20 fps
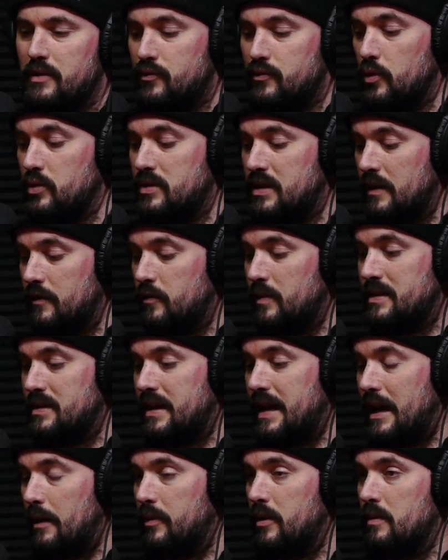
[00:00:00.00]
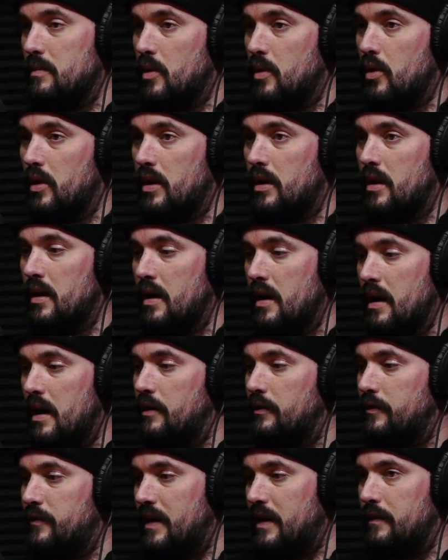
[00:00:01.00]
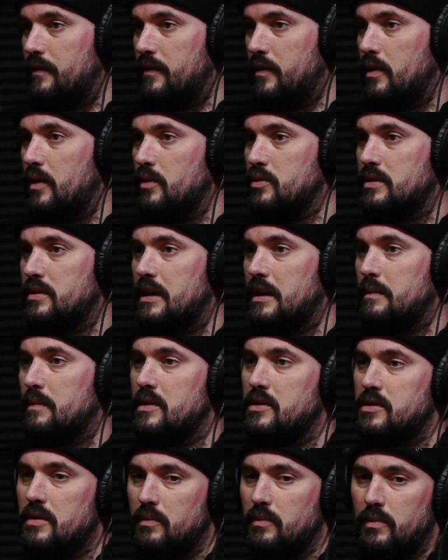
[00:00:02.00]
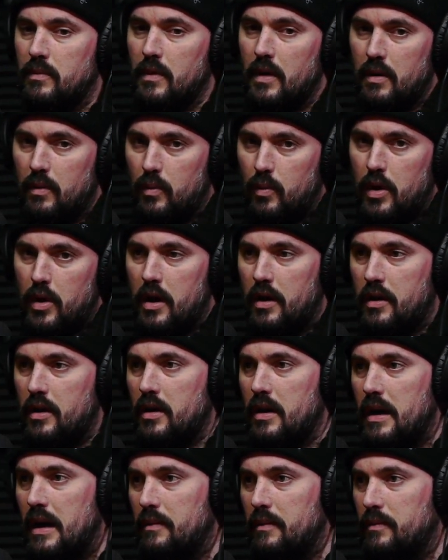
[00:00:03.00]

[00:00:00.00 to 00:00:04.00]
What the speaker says: It's routine for me to get up in the morning and fight through those demons and work